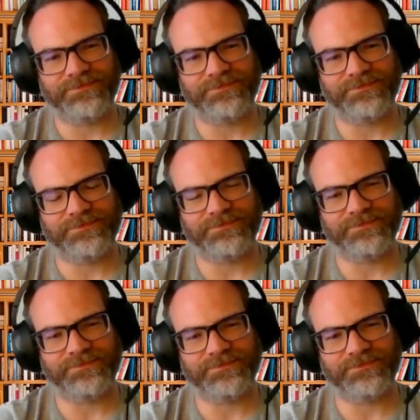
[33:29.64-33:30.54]

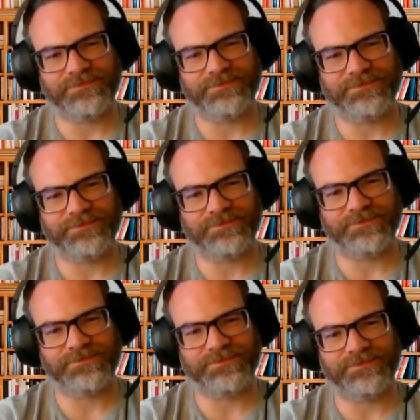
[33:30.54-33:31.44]

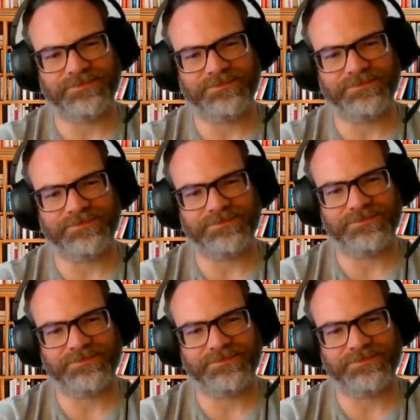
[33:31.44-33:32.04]
The person shown says nothing.